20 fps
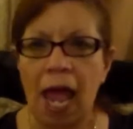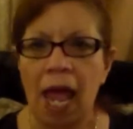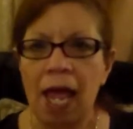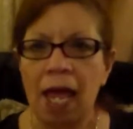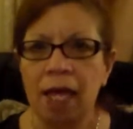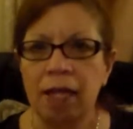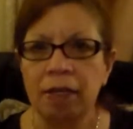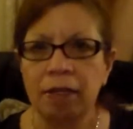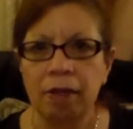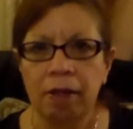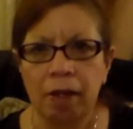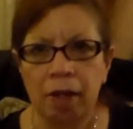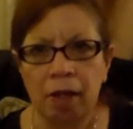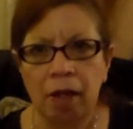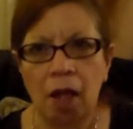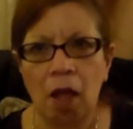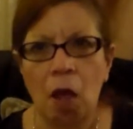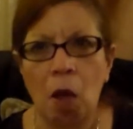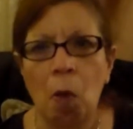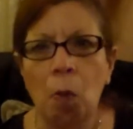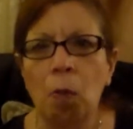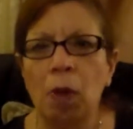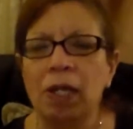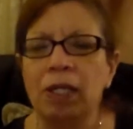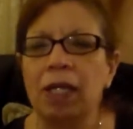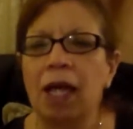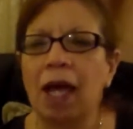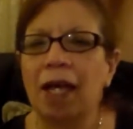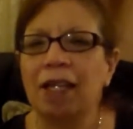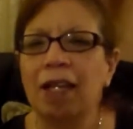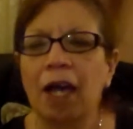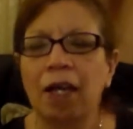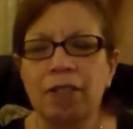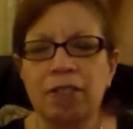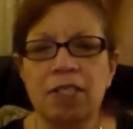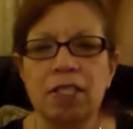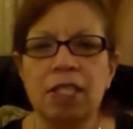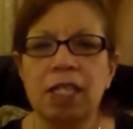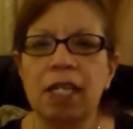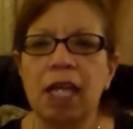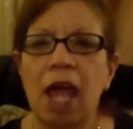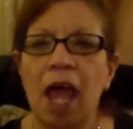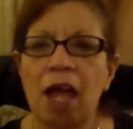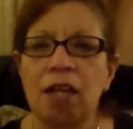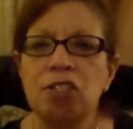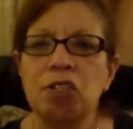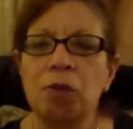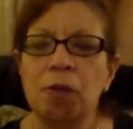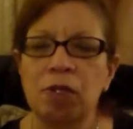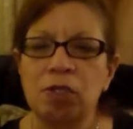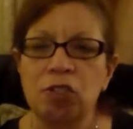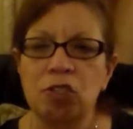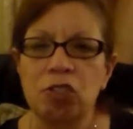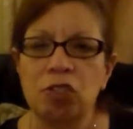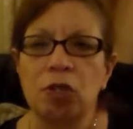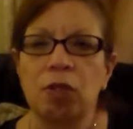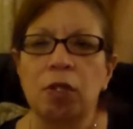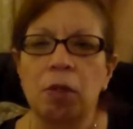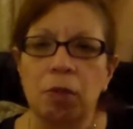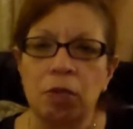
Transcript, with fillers: And when I got to the cash register,